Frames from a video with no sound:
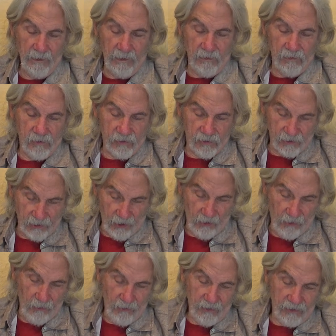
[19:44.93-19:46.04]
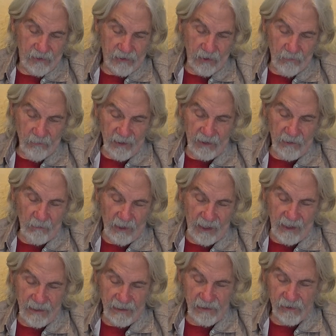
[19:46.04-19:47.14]
So, in so many
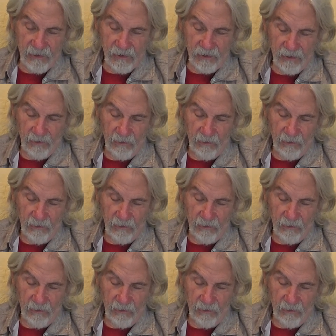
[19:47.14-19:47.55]
ways,